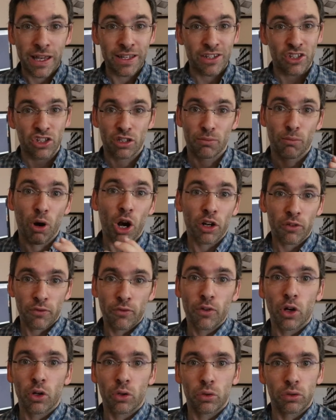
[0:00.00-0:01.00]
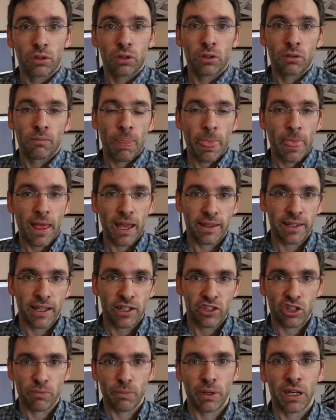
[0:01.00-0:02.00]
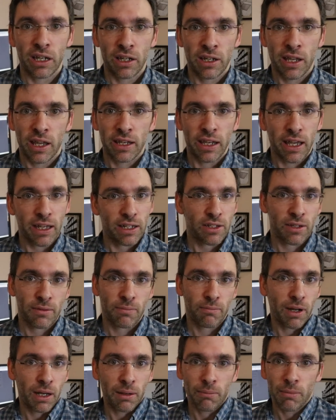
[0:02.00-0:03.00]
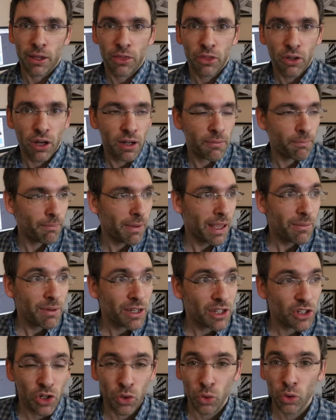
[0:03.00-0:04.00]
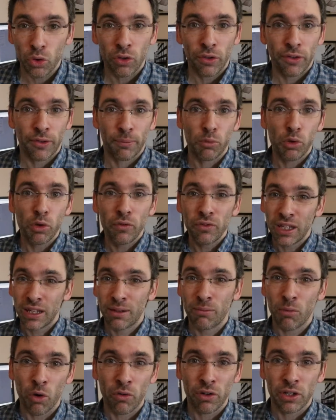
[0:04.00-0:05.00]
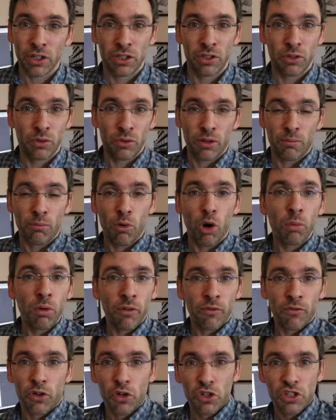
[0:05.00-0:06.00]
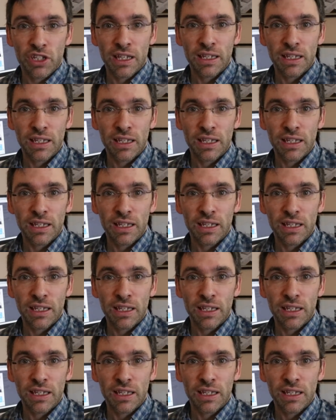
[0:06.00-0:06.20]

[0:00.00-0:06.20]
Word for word: as smartphone and then submitting to index. My, my thought maybe is Google has moved him over to the mobile first